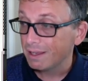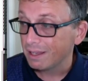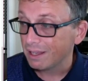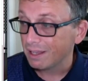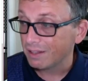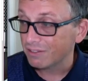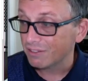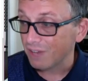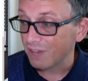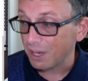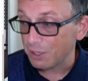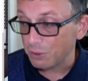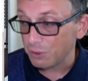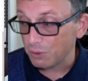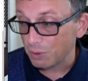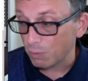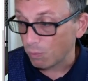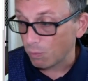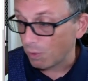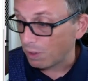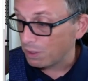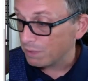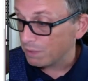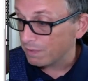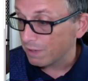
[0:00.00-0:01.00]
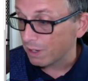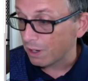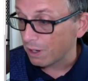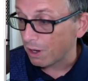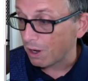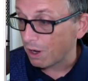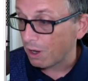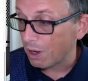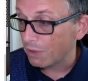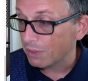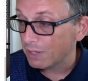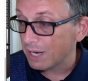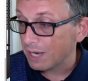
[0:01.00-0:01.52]
inside unit 1, you've got
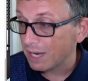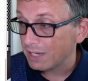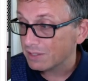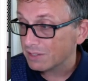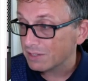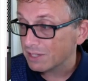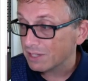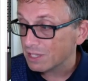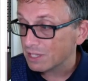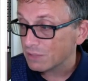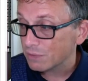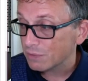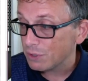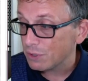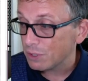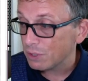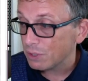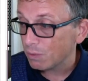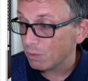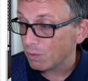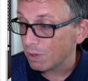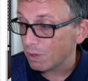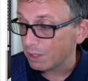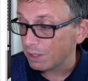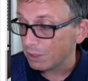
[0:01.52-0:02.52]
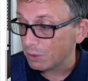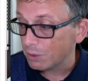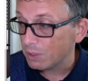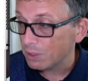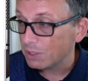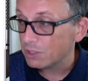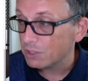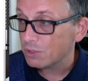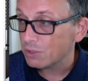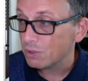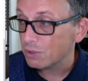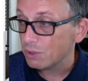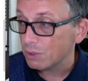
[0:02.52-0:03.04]
all the nice things for unit 1, unit
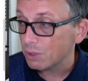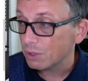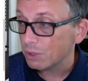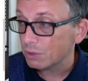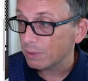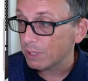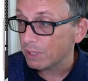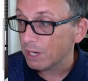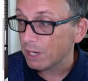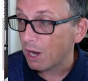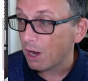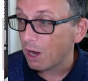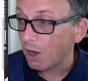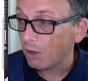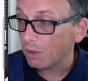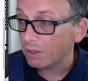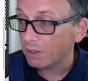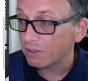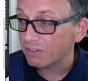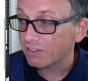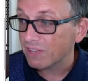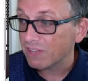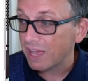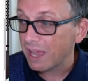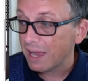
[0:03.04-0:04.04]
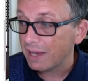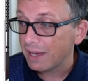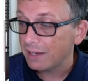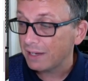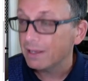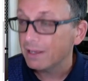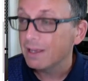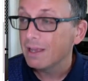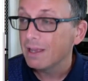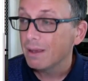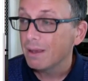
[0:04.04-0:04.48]
2, unit 3, all inside